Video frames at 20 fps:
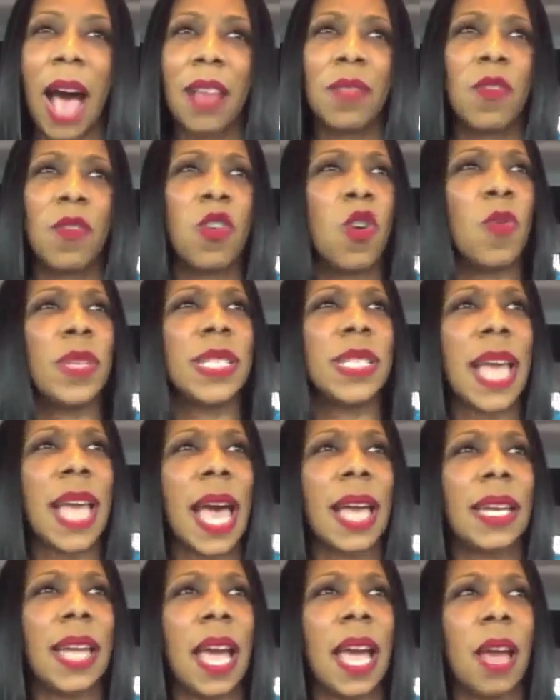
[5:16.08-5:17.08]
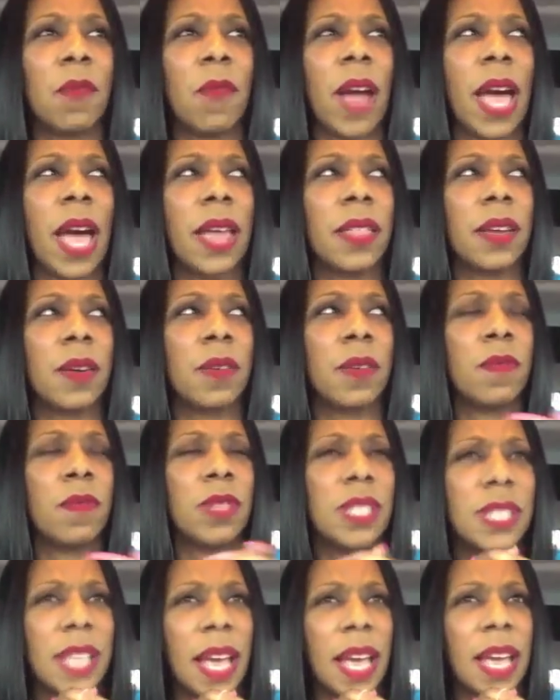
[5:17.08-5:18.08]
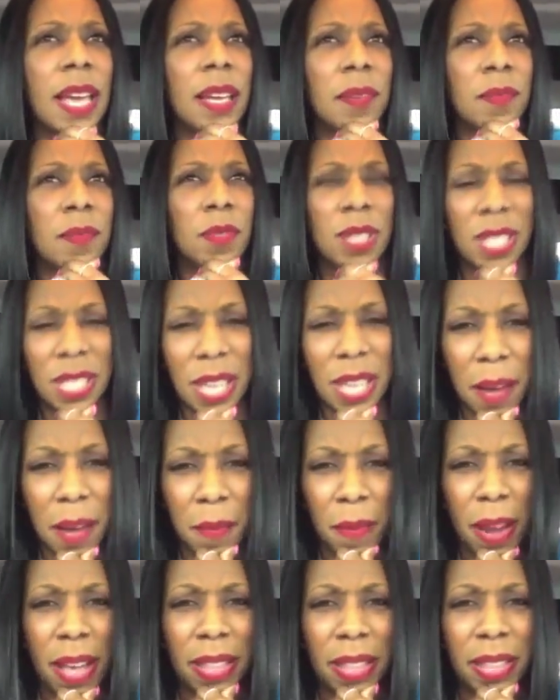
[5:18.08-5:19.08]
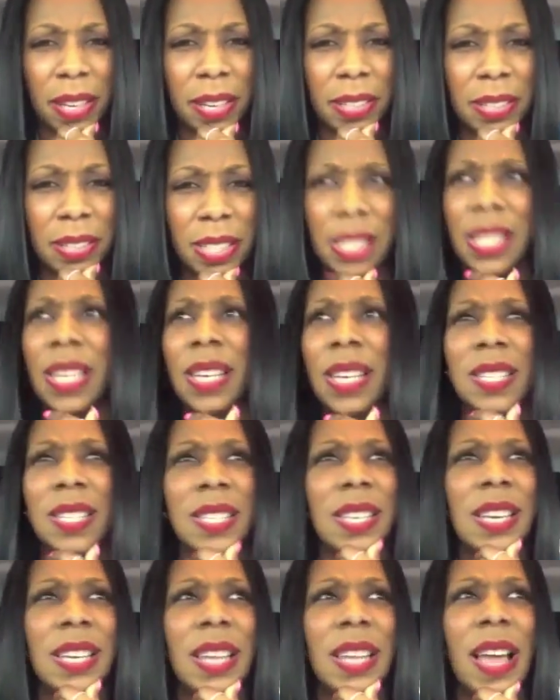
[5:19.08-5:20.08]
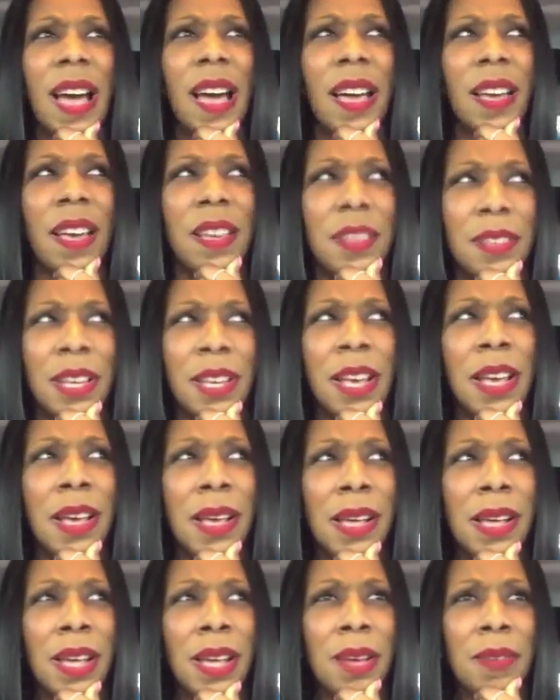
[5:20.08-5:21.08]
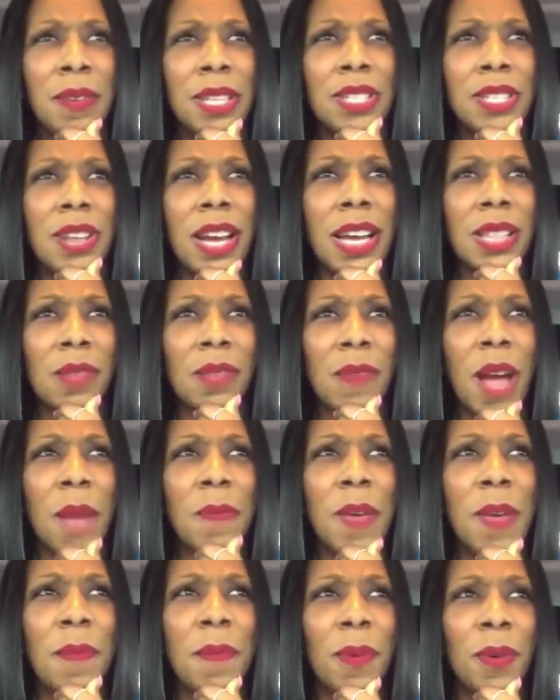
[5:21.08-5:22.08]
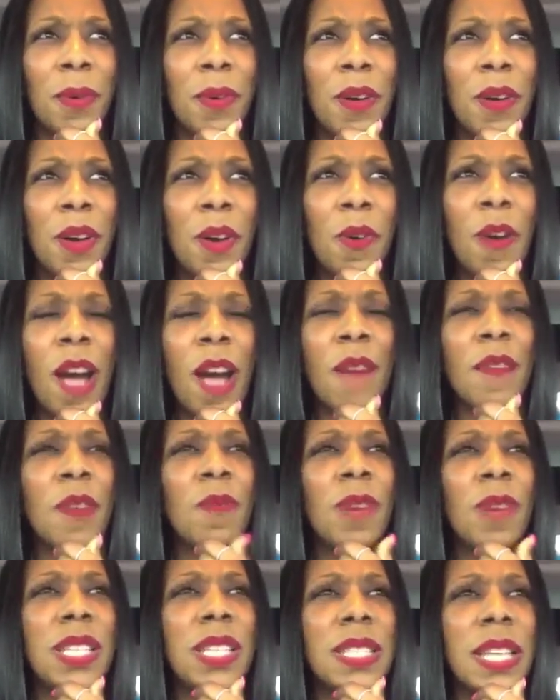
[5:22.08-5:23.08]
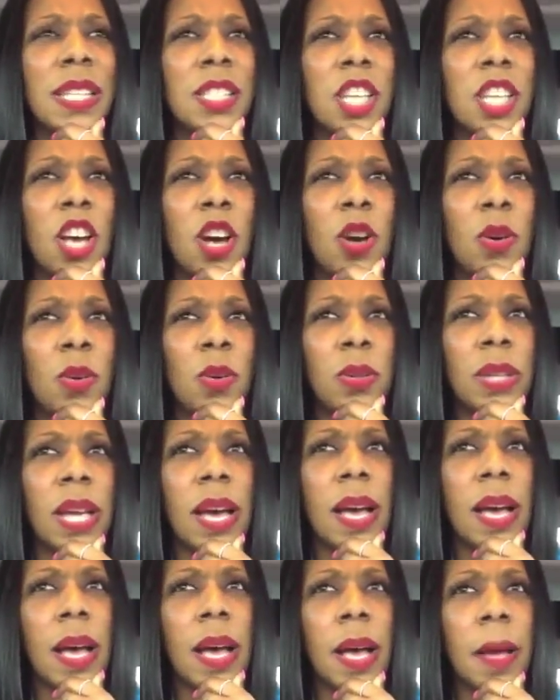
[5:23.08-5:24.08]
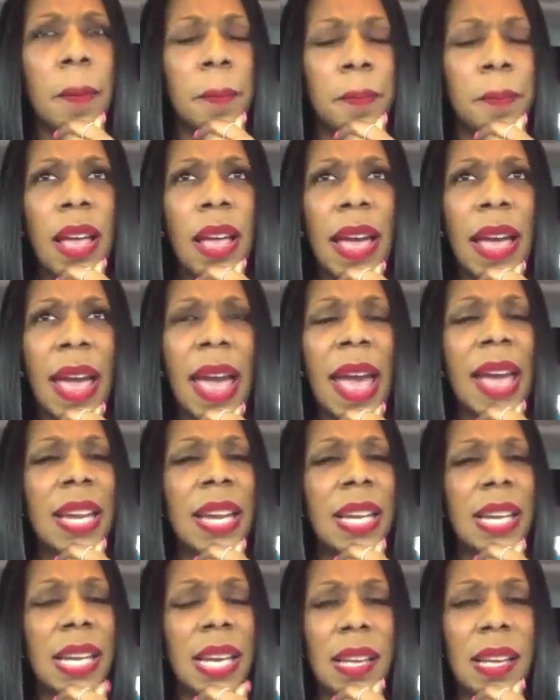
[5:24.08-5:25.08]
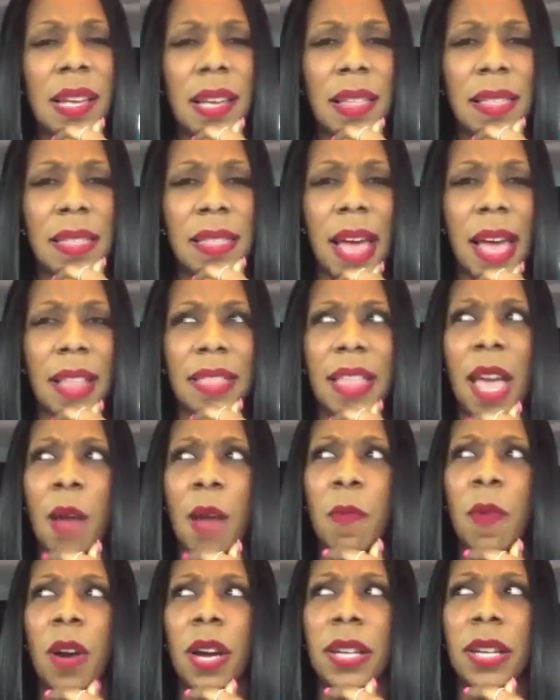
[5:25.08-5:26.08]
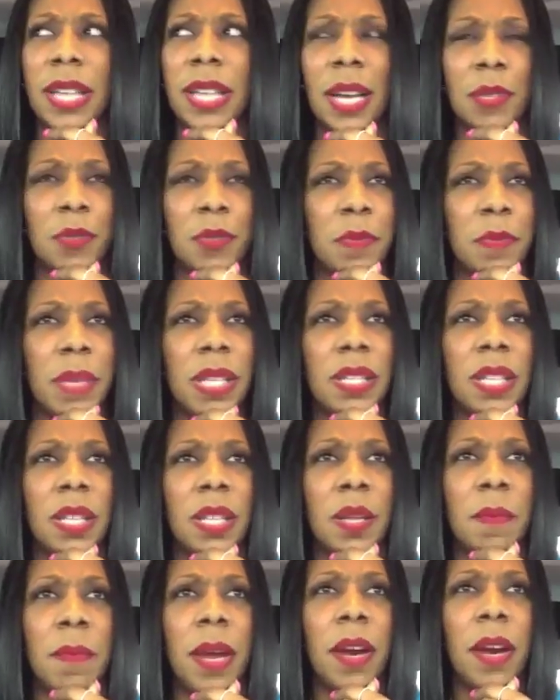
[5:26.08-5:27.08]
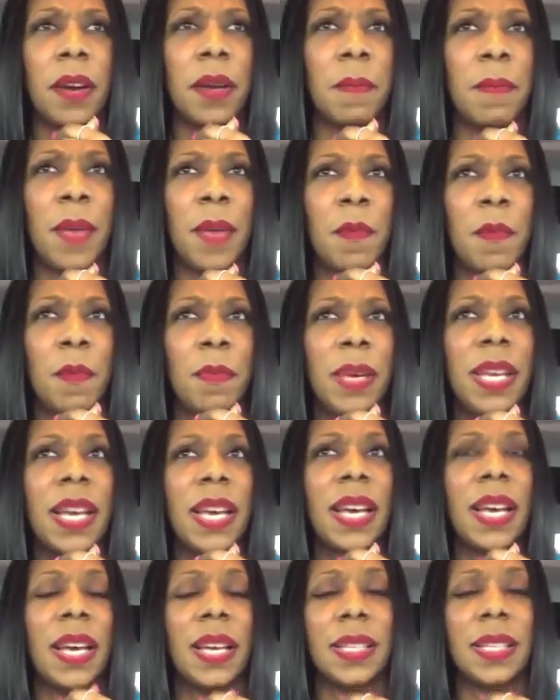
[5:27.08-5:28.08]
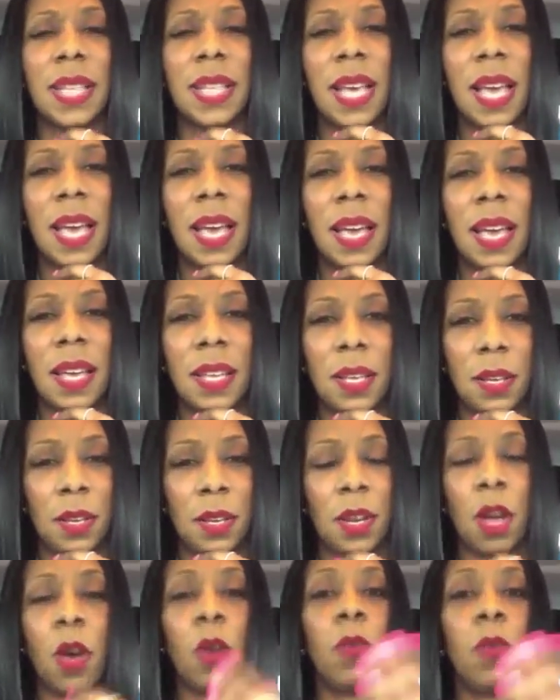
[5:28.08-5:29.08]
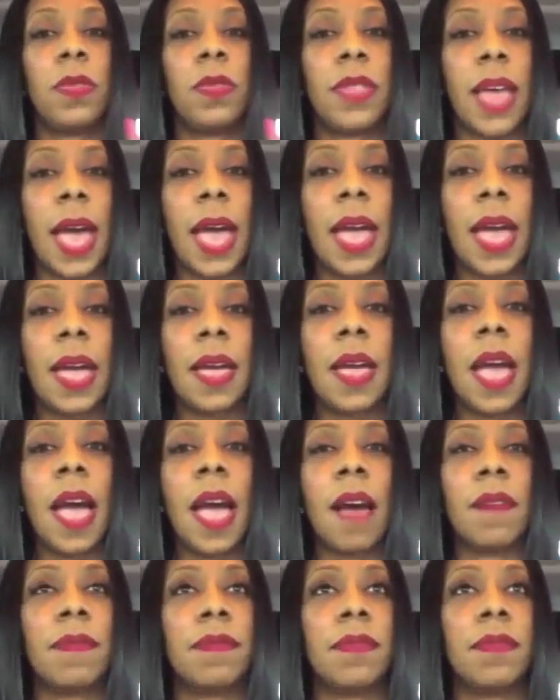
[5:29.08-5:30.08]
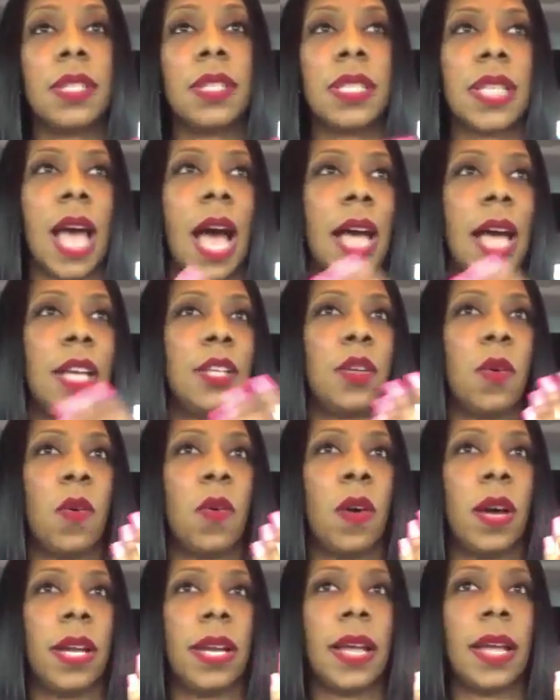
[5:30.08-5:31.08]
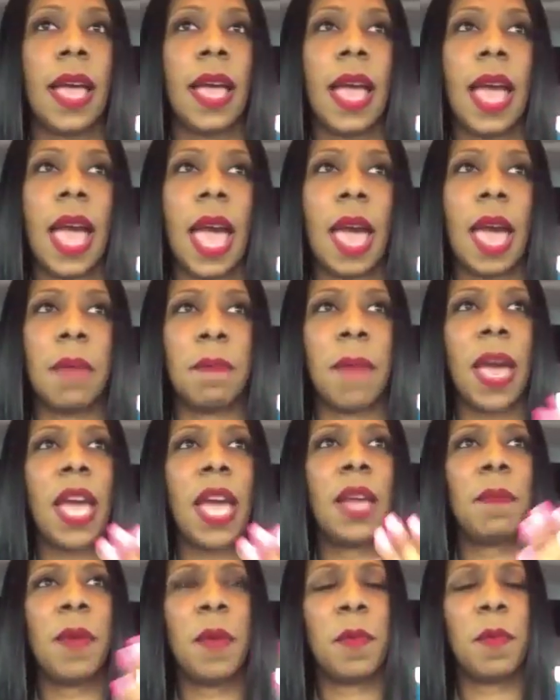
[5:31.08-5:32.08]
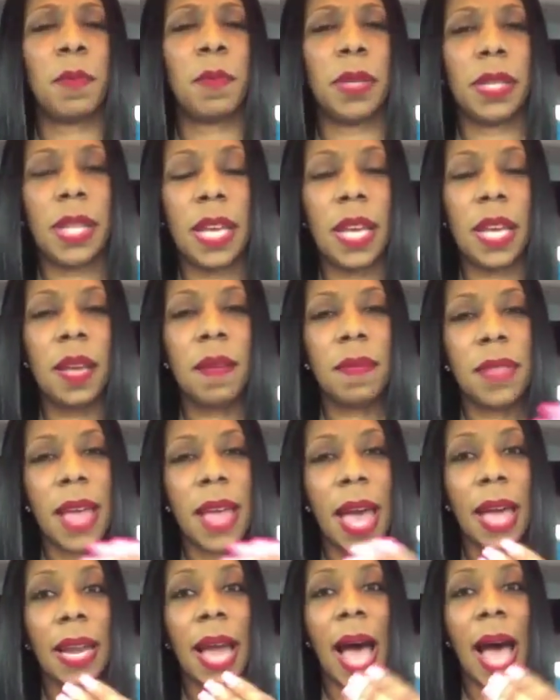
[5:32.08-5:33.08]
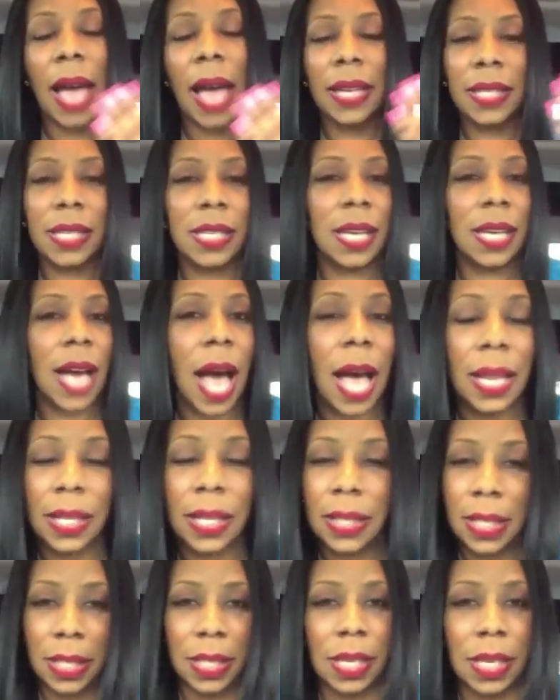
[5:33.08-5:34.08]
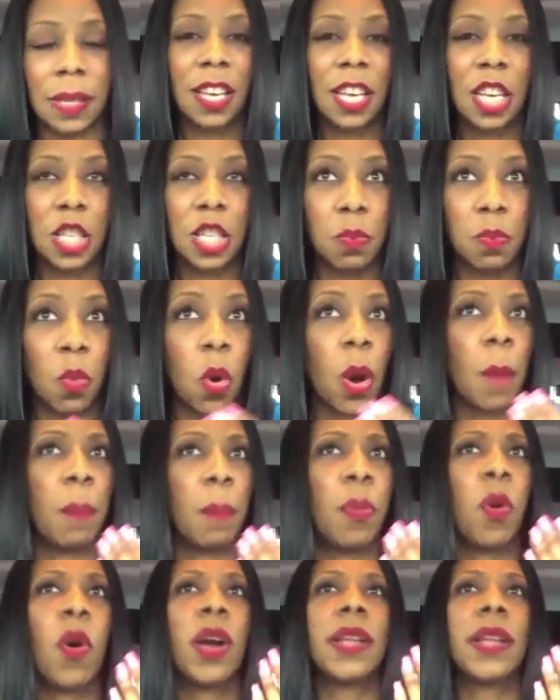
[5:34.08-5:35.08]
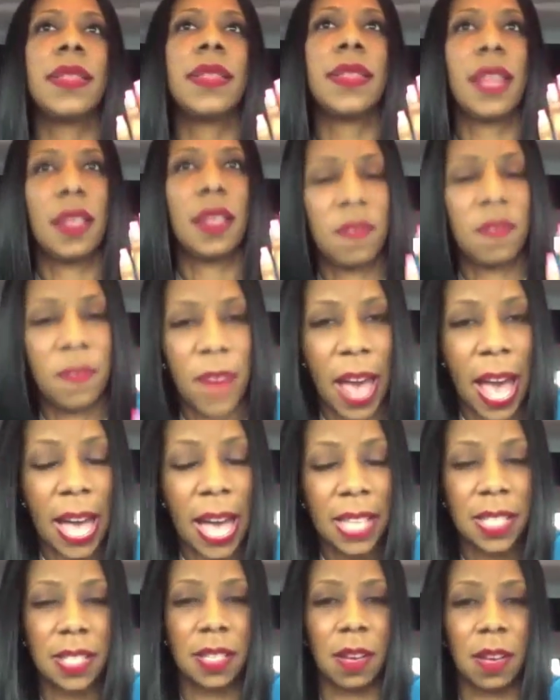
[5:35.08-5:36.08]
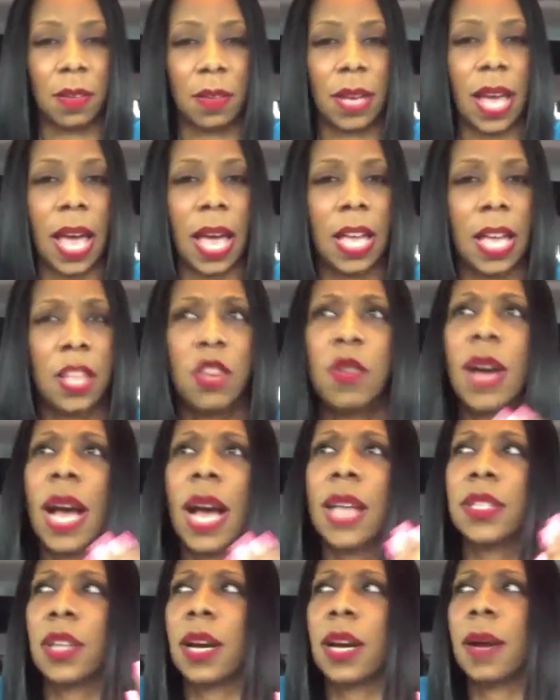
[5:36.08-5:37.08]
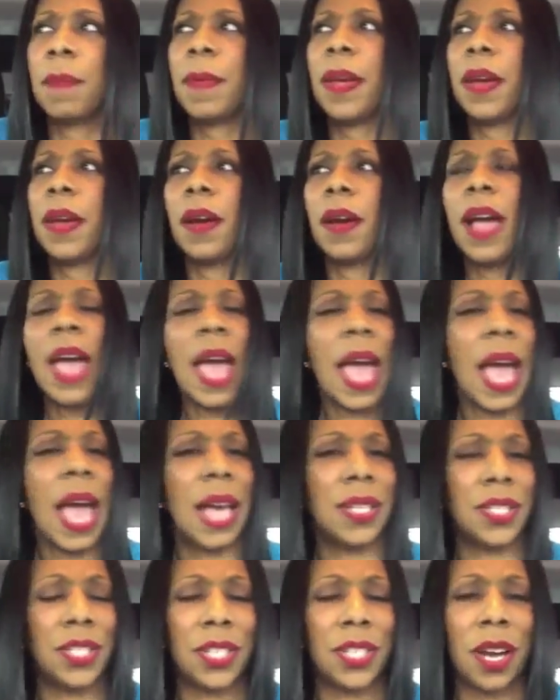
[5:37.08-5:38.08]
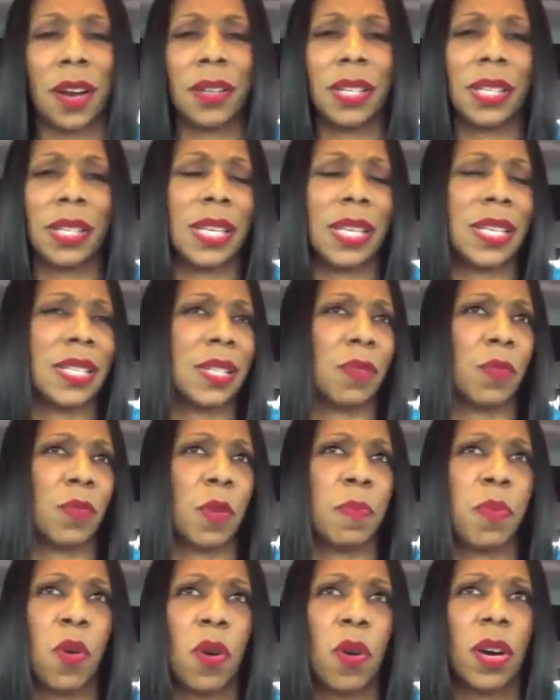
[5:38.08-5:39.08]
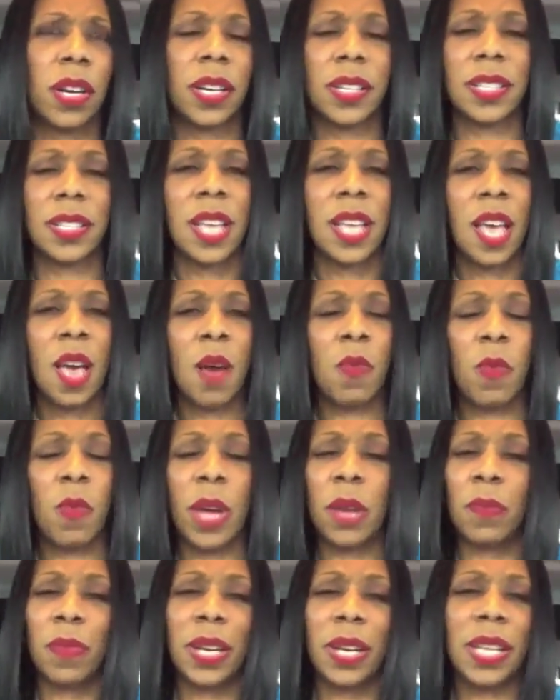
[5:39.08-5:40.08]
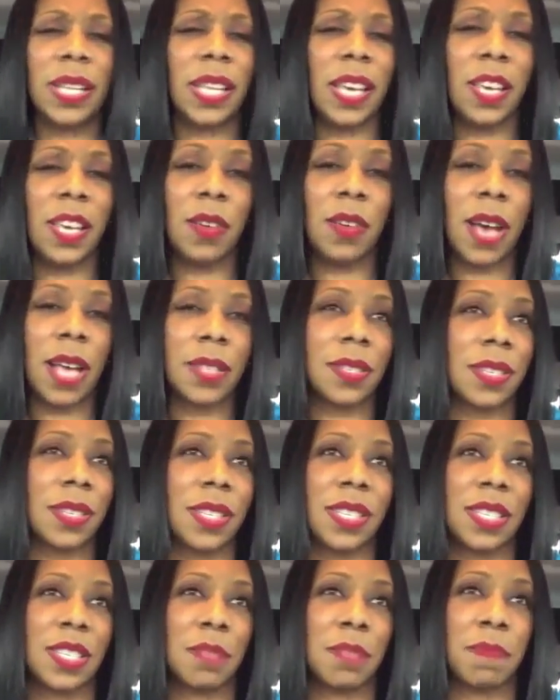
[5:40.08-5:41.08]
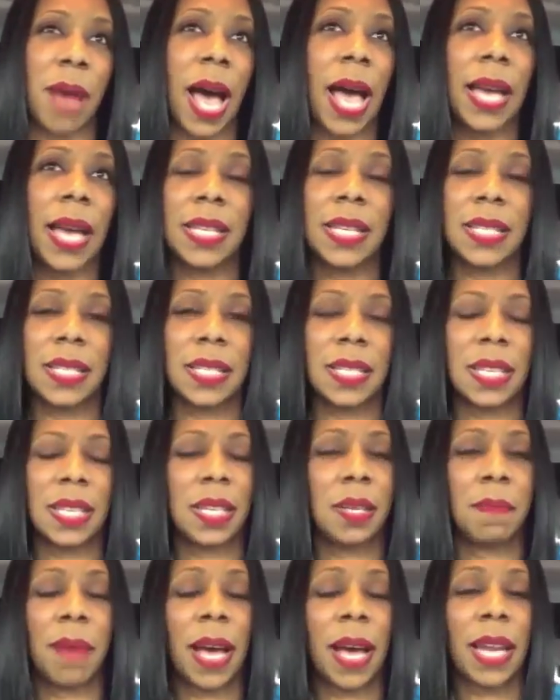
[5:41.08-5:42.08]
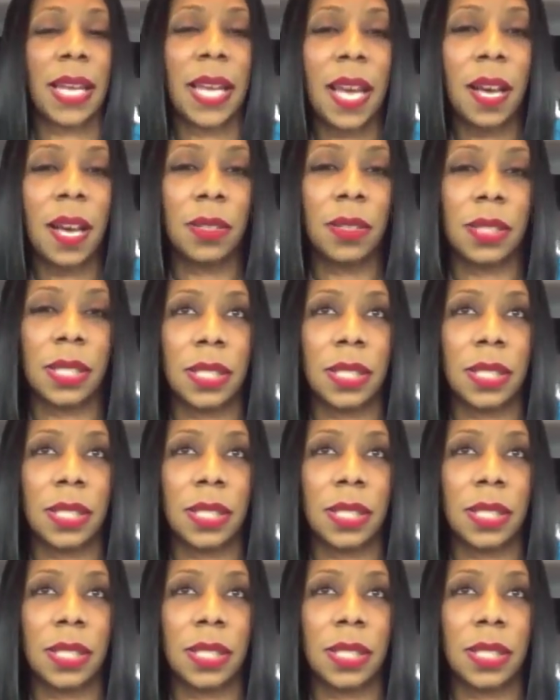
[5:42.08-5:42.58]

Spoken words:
Who was that? Dan Rather was saying, was it Dan Rather? Is he alive? Make sure I got the right people. Whoever it was that told Hannity that they were a detriment to the American people because, you know, they have signed on and made people believe that ideology is more important than facts. Okay, and you guys are up here as journalists and reporters when really you guys are just as biased as anybody else.